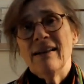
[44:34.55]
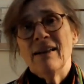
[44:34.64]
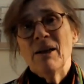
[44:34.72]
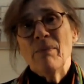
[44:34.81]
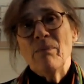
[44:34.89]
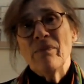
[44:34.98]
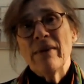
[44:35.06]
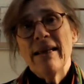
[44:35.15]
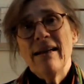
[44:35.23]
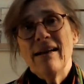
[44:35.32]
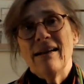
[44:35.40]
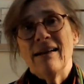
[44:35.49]

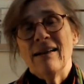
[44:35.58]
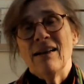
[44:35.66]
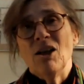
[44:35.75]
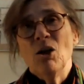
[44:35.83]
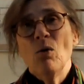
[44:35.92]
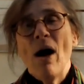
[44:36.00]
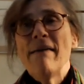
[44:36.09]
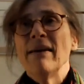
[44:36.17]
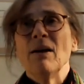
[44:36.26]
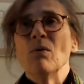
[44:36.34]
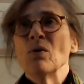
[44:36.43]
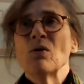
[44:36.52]
who I
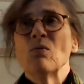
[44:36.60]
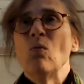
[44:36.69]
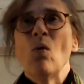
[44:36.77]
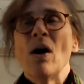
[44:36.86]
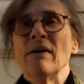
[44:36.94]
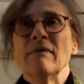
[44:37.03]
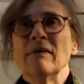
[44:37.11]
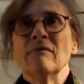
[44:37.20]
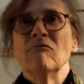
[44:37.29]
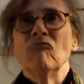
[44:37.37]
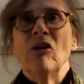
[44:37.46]
think was one of the